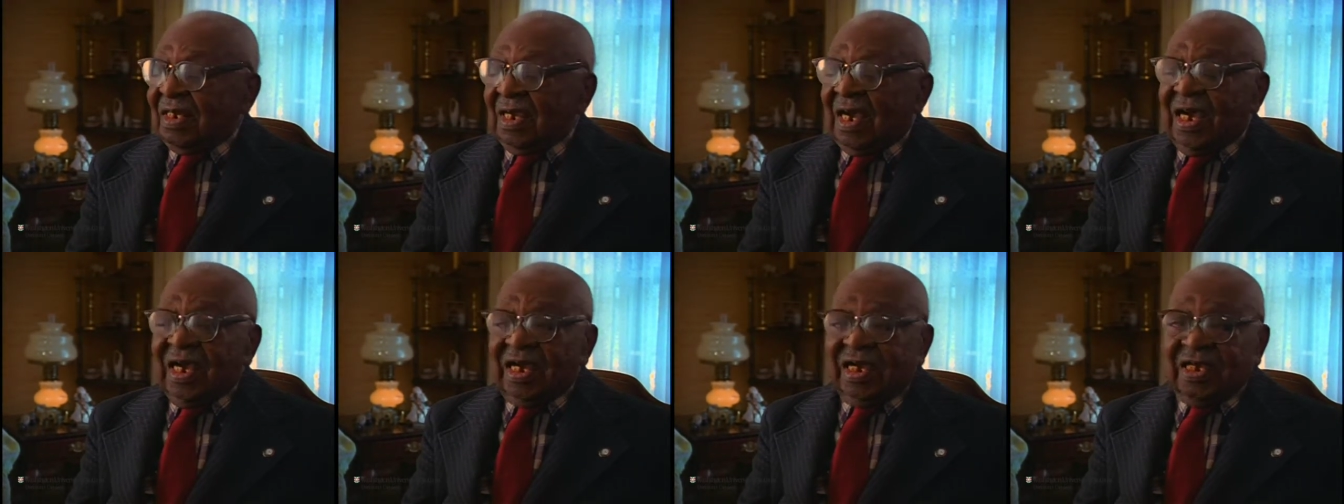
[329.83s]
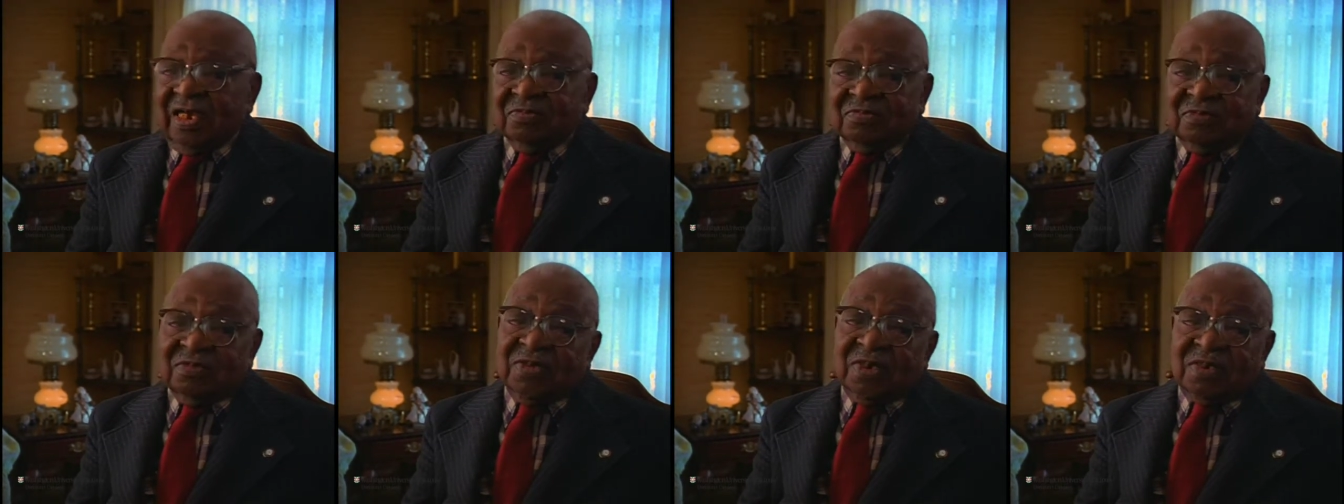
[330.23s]
uh, I
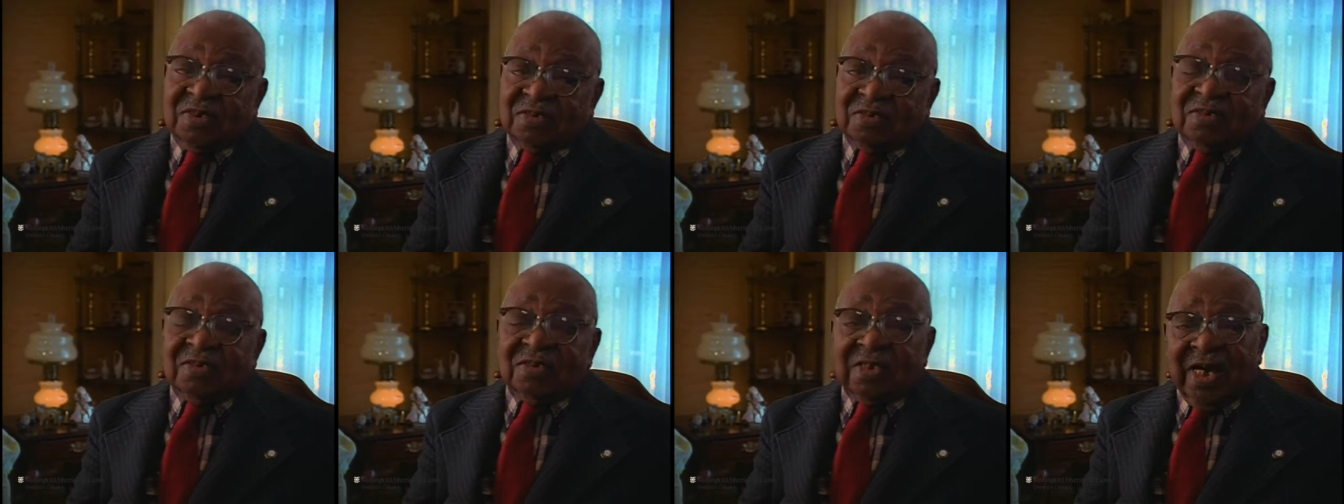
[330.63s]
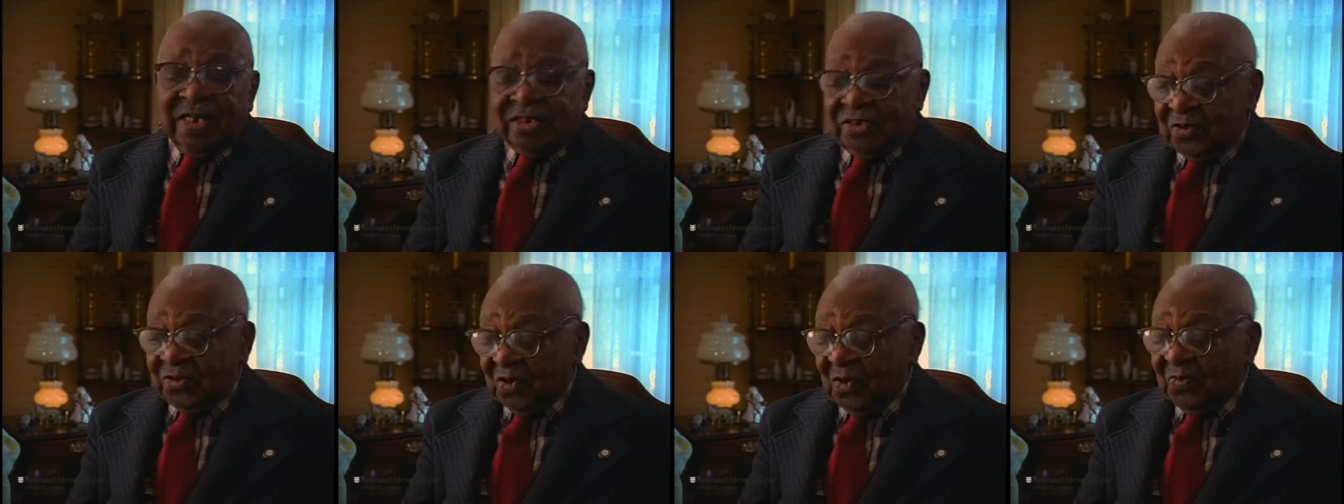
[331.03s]
had uh,
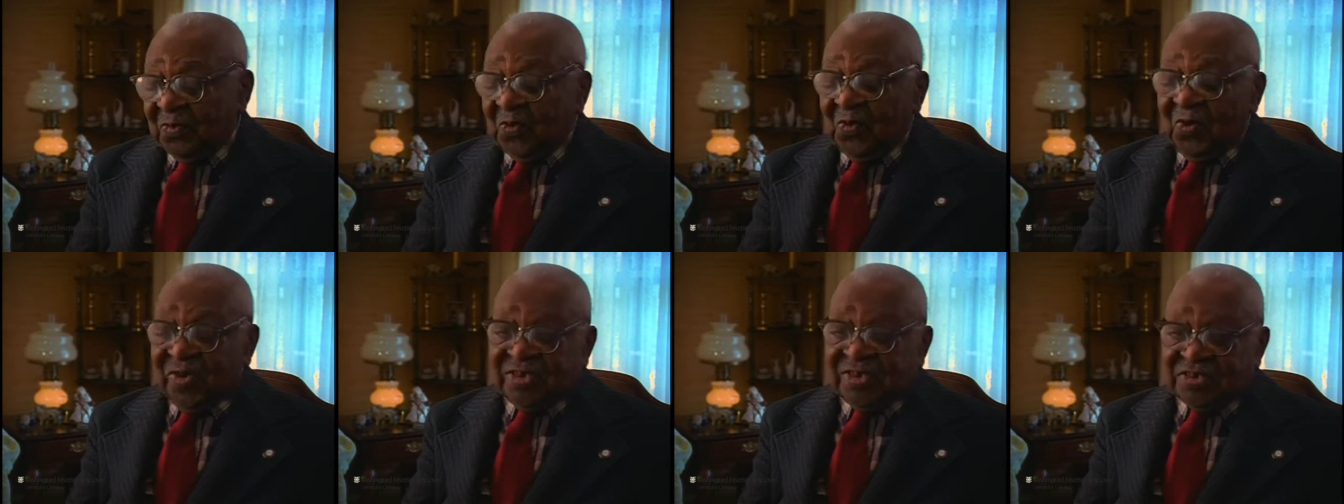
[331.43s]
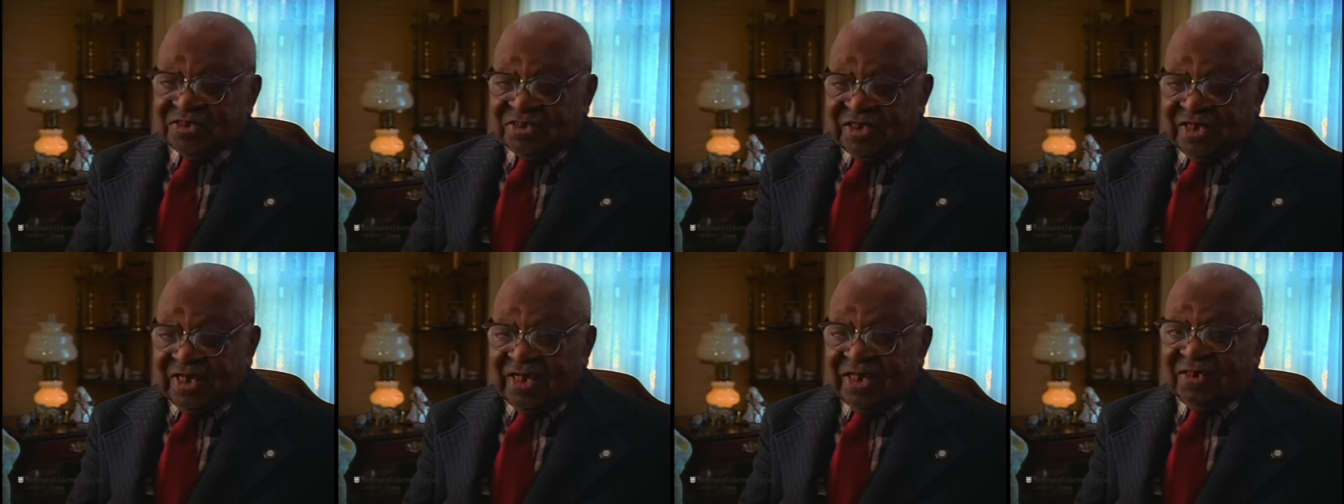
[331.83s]
gotten a group of workers
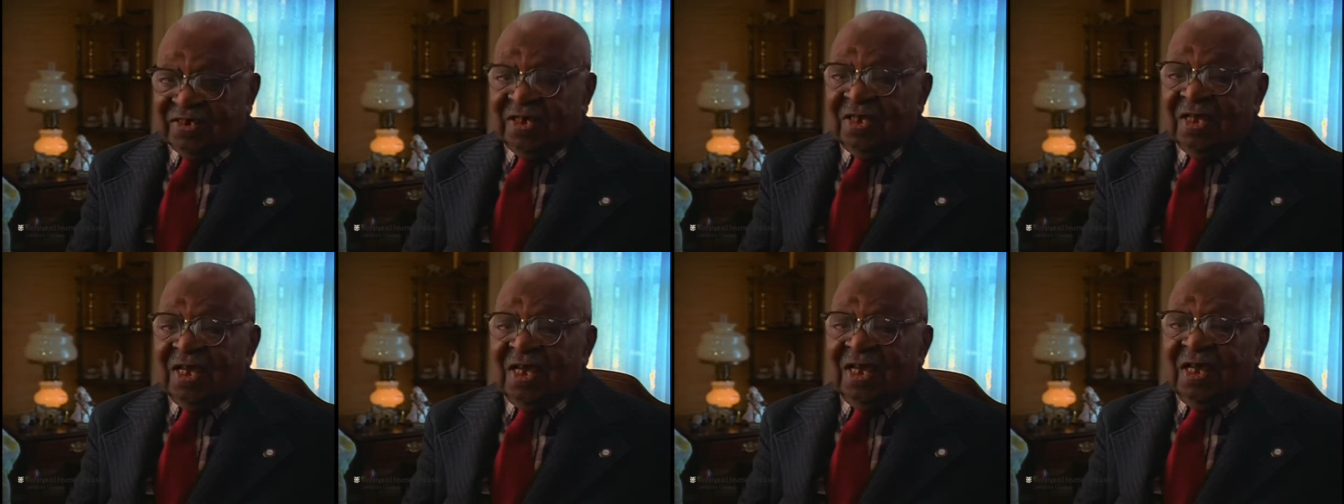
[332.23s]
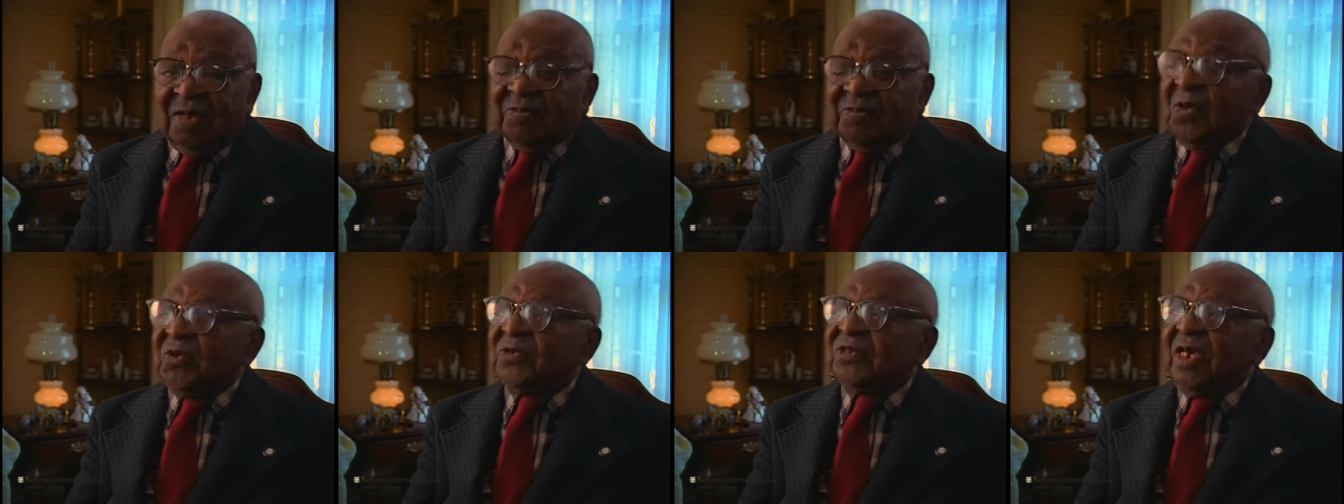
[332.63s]
together
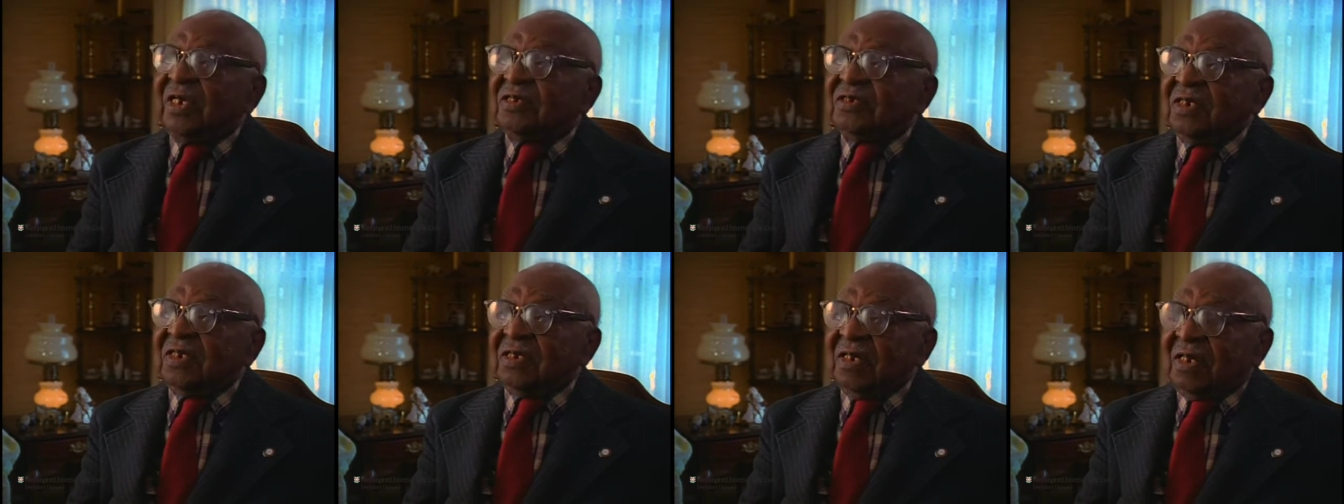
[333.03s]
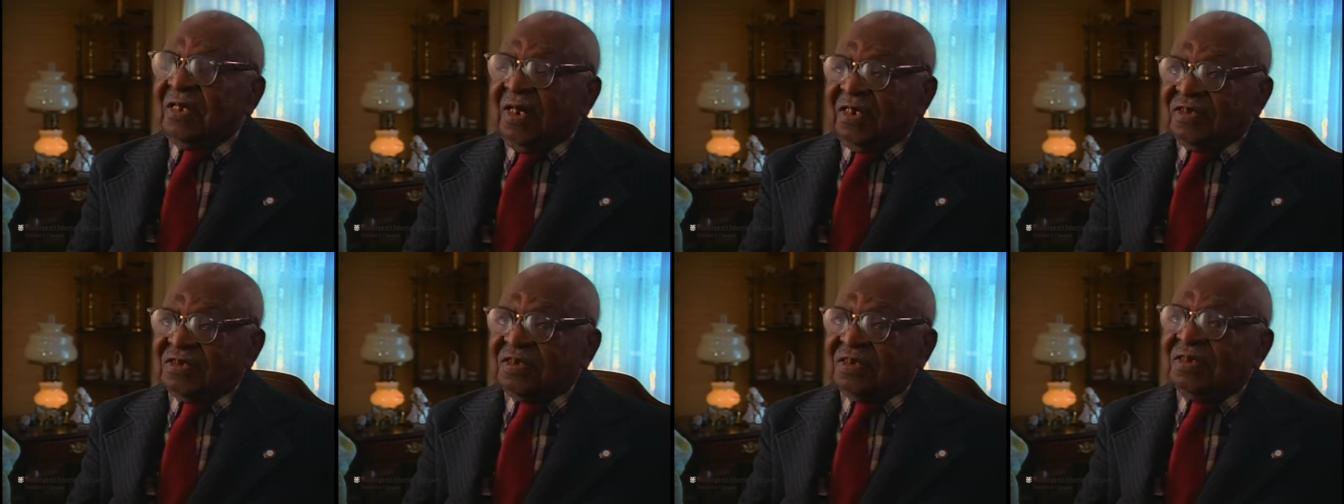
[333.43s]
protesting the
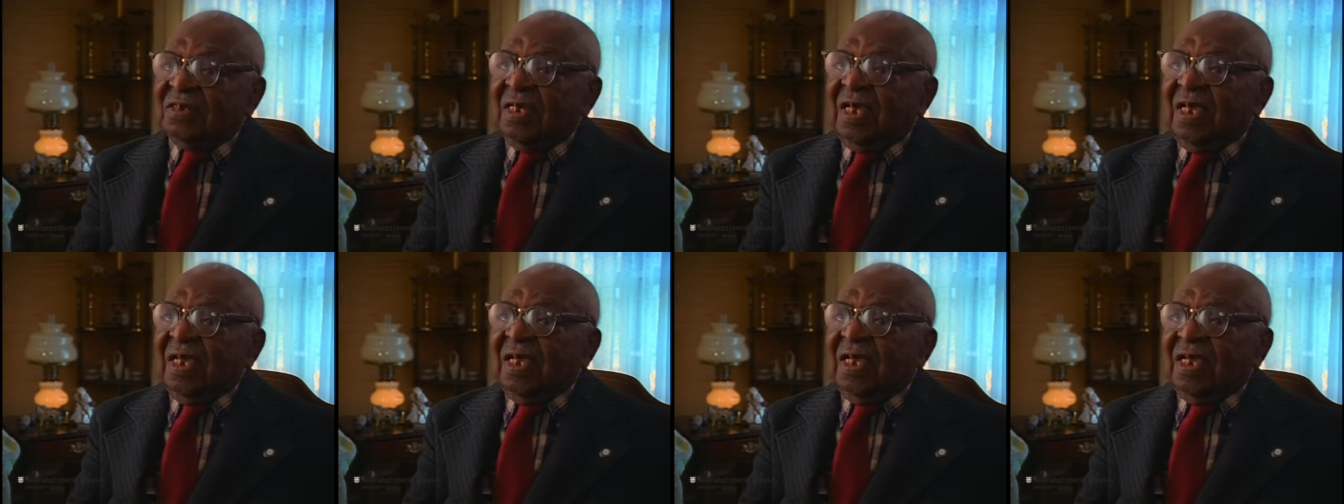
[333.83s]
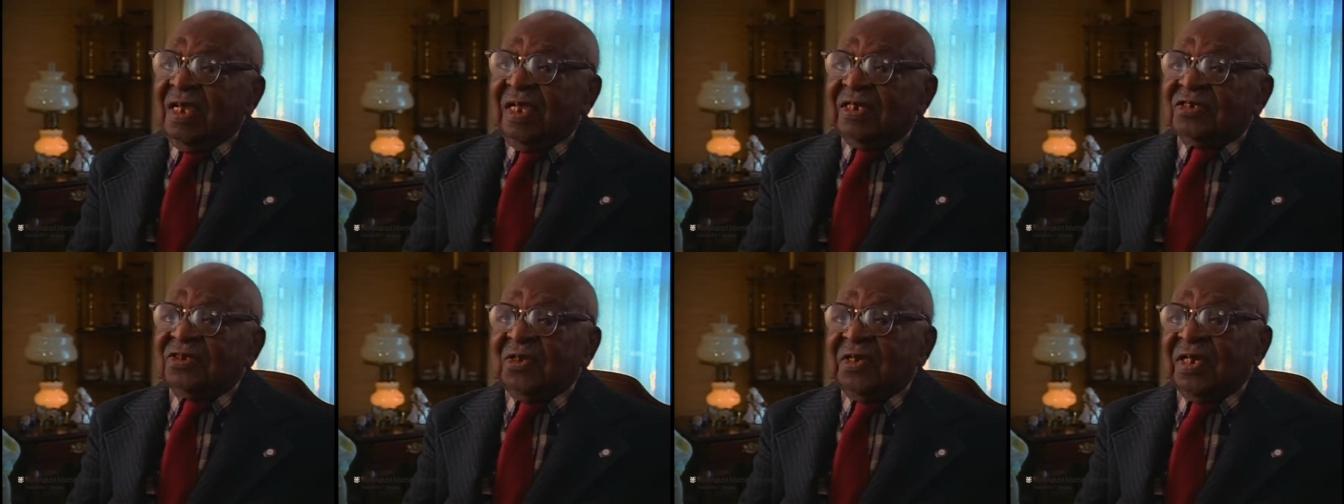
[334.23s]
cuts,
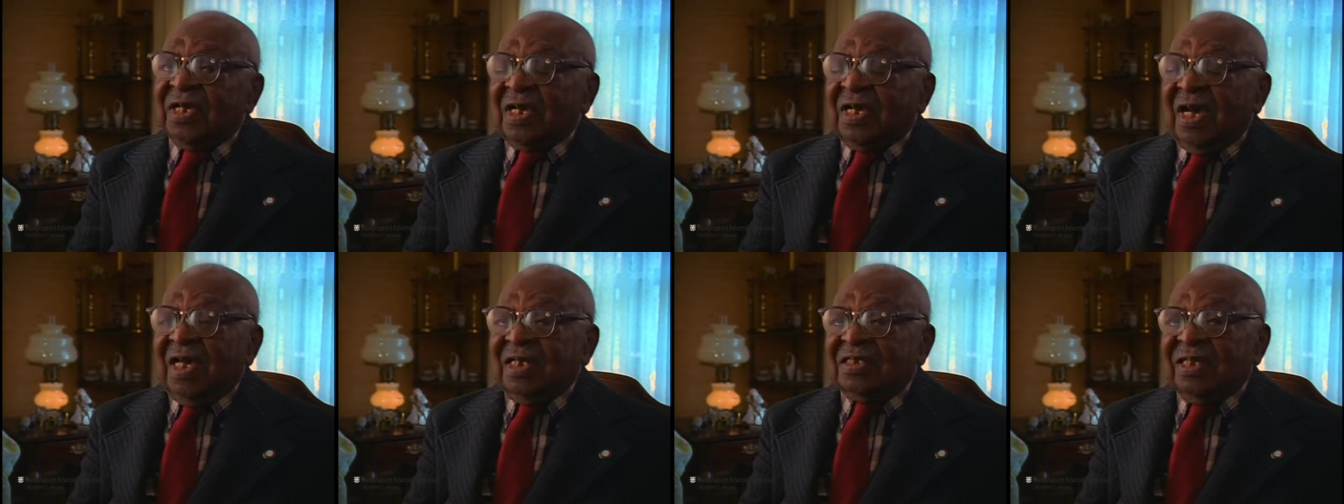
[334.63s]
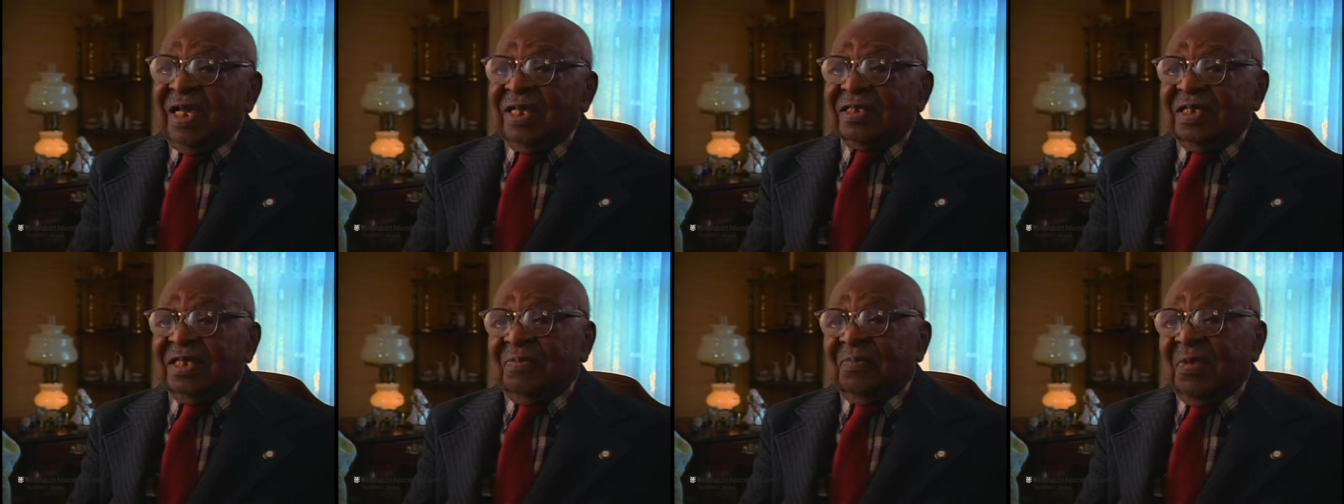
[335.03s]
and so he
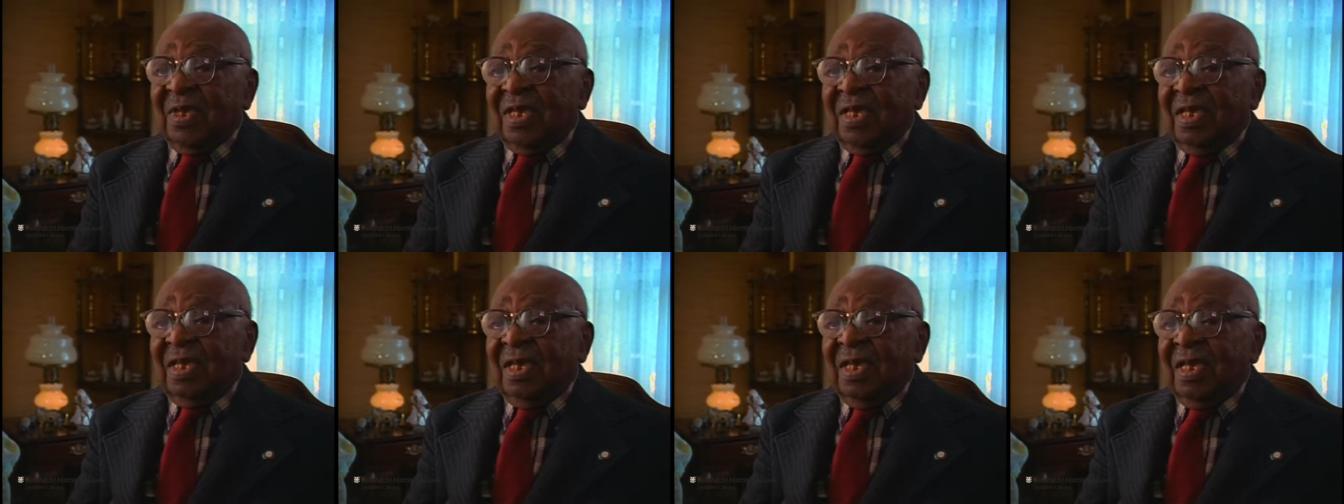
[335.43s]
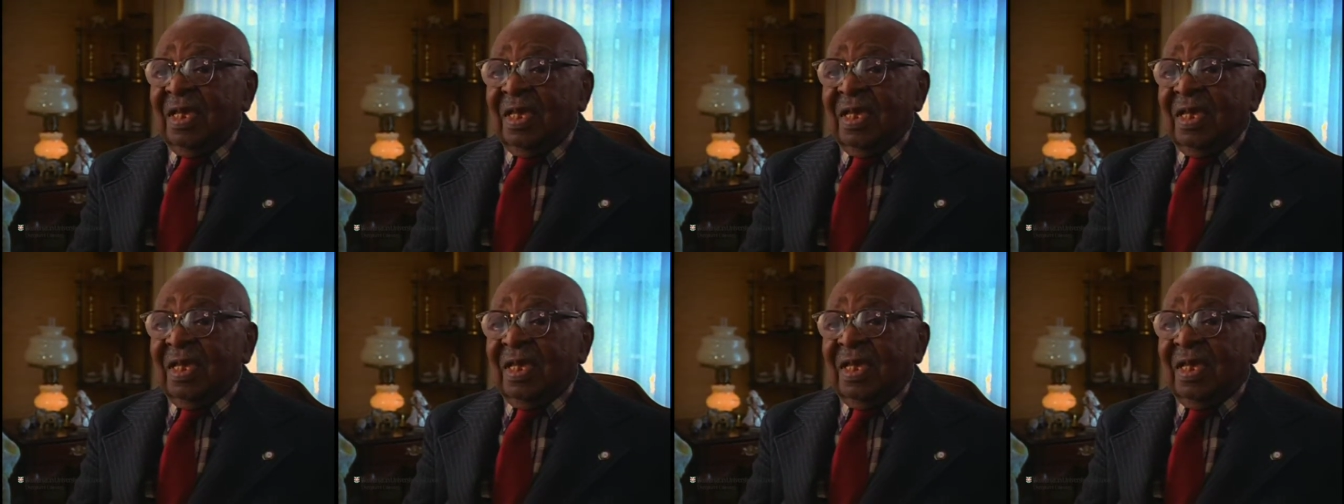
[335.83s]
contacted me.